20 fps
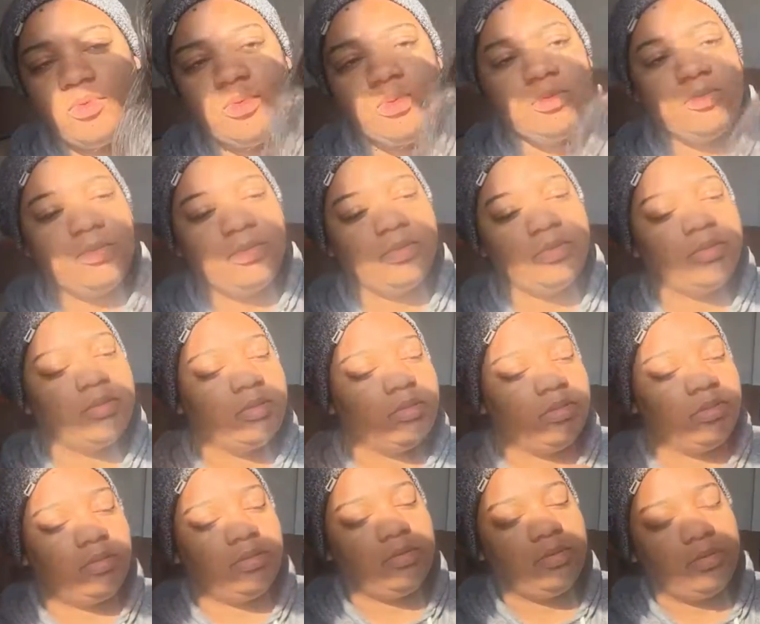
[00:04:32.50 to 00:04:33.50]
Oops.
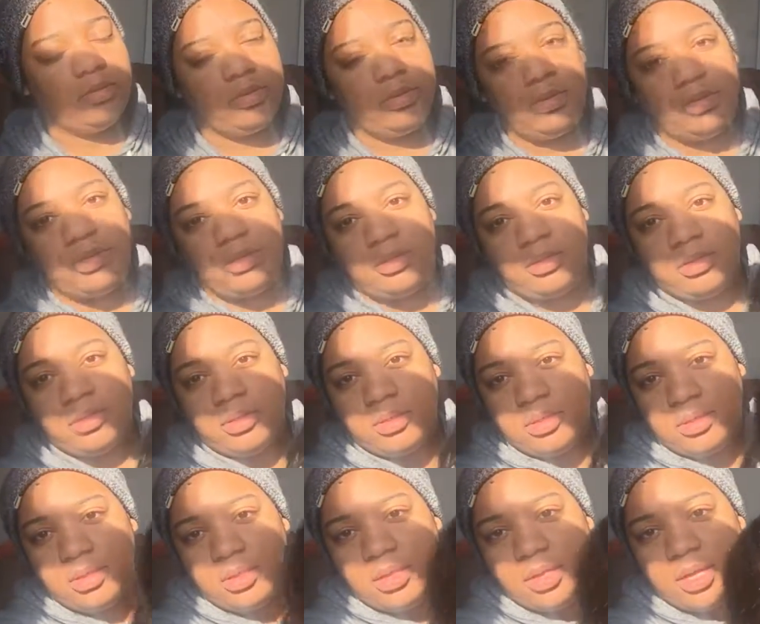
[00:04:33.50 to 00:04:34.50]

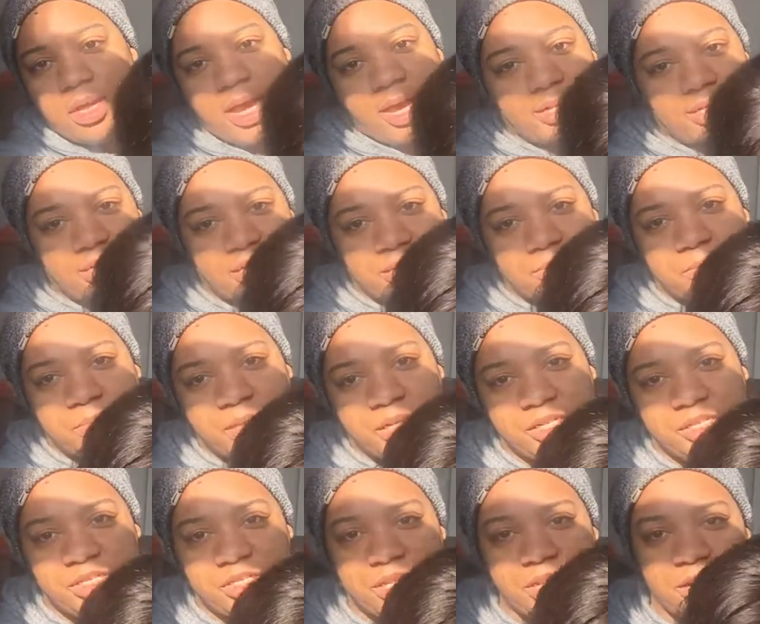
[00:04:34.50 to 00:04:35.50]
I did
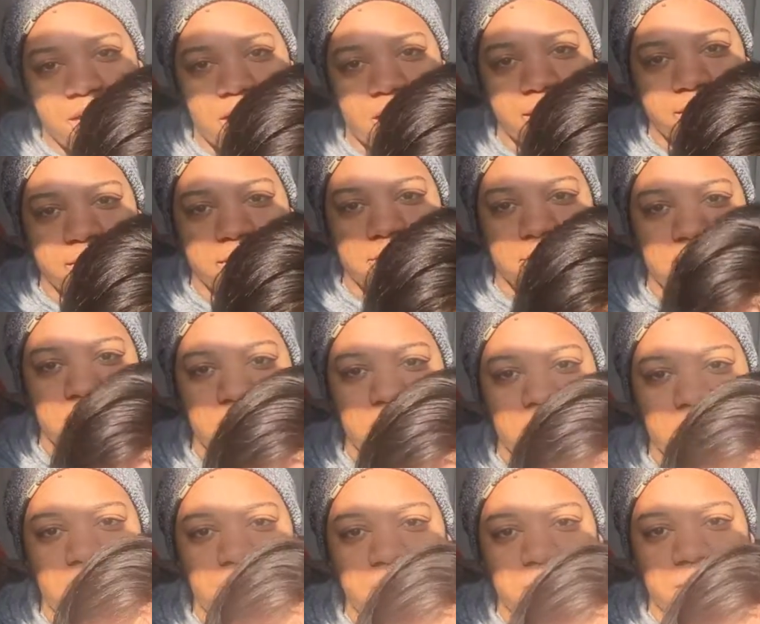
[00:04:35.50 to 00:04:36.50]
bleach the knots
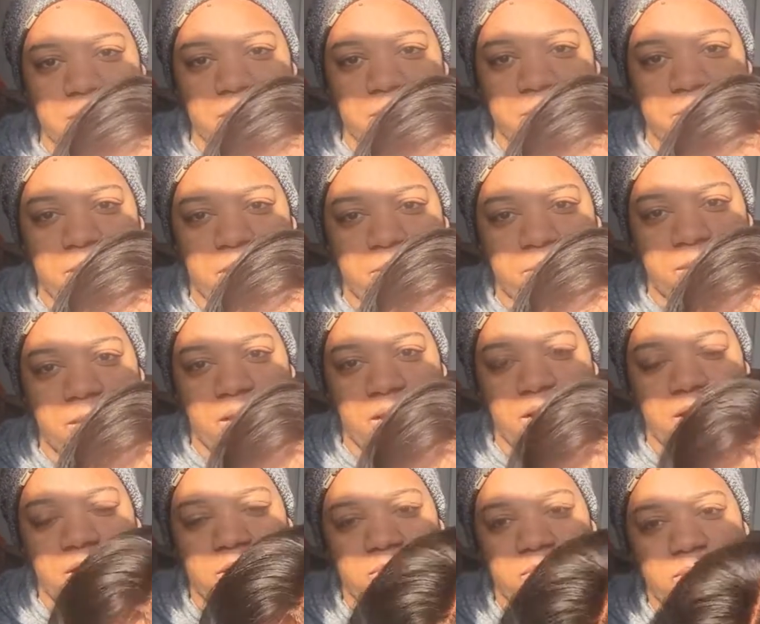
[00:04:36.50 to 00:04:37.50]
and I made baby
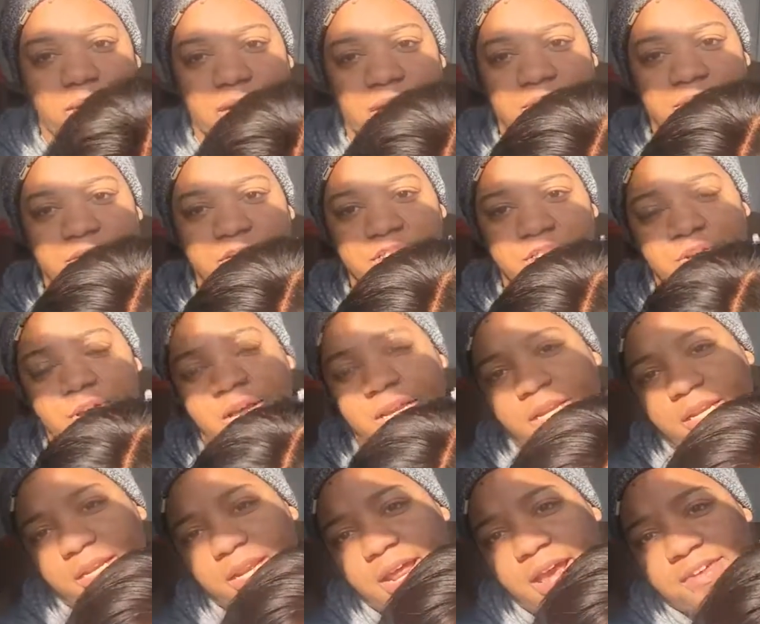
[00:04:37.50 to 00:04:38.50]
hair or whatever, so I
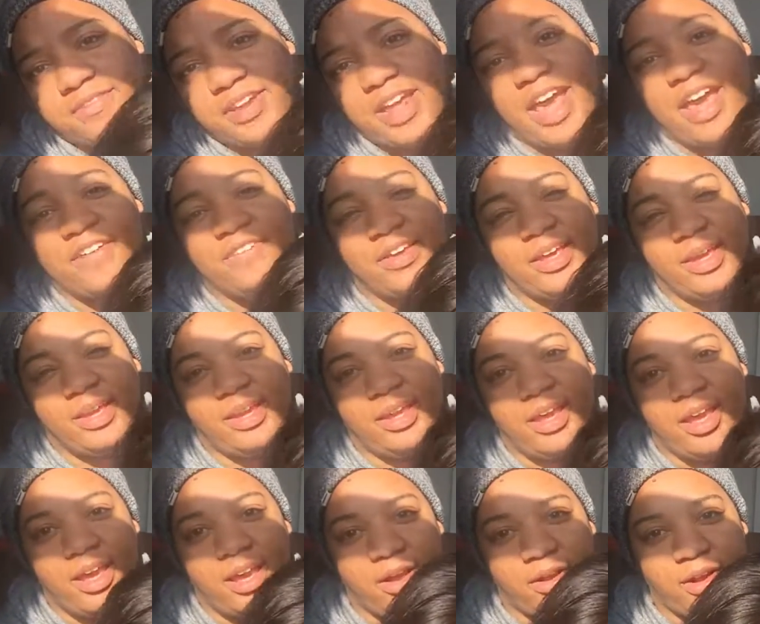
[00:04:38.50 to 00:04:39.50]
didn't have to have
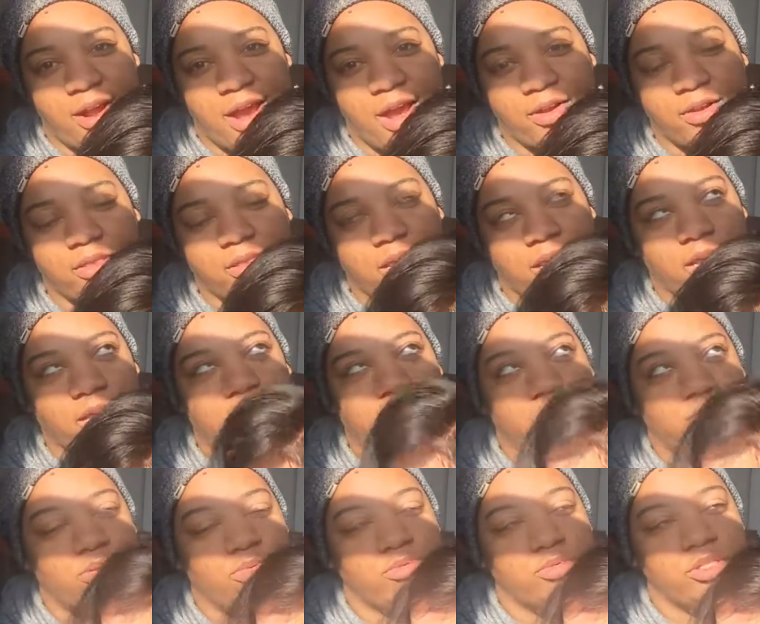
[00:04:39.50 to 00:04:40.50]
any hair out. Thank
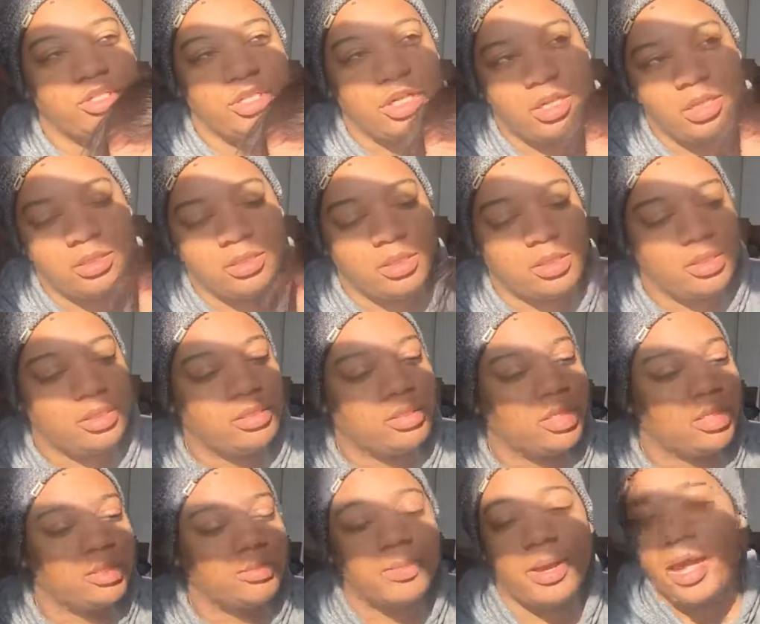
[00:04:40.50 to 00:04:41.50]
you, Jesus,
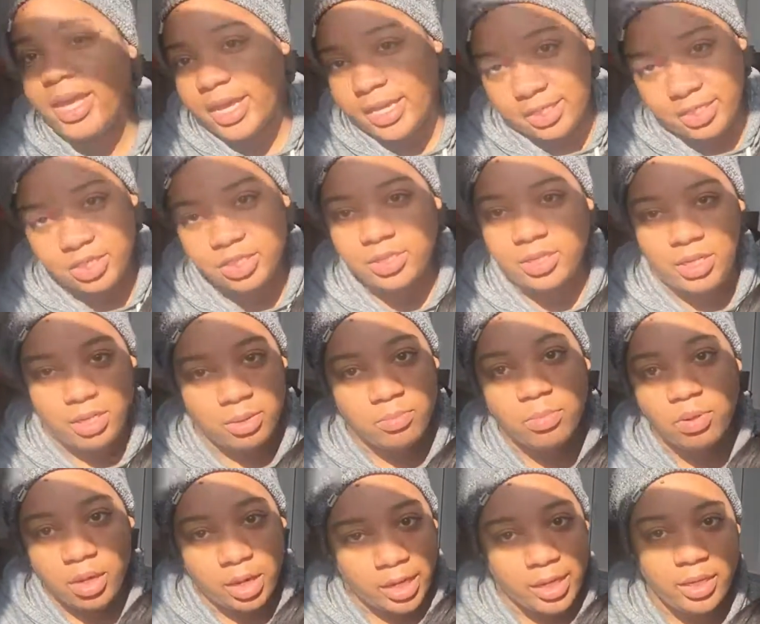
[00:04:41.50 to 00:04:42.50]
because my edges need a
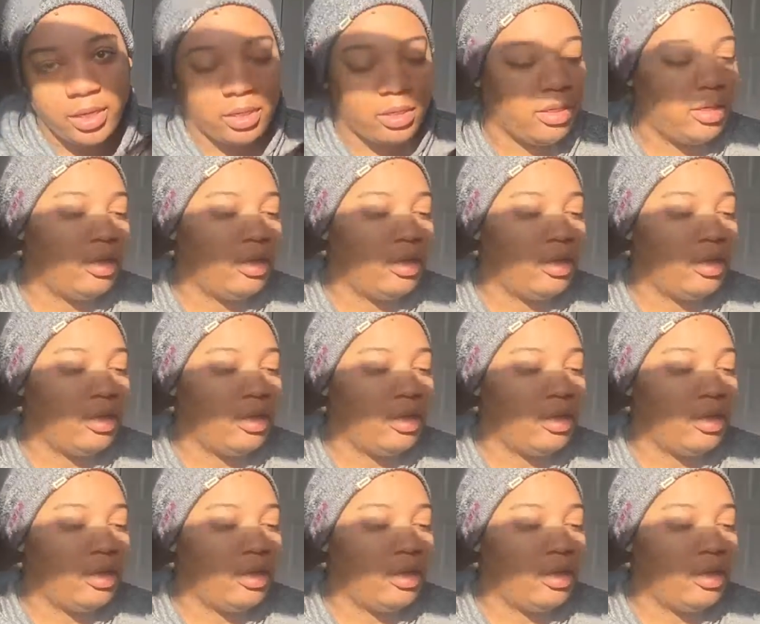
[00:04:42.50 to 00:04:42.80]
break.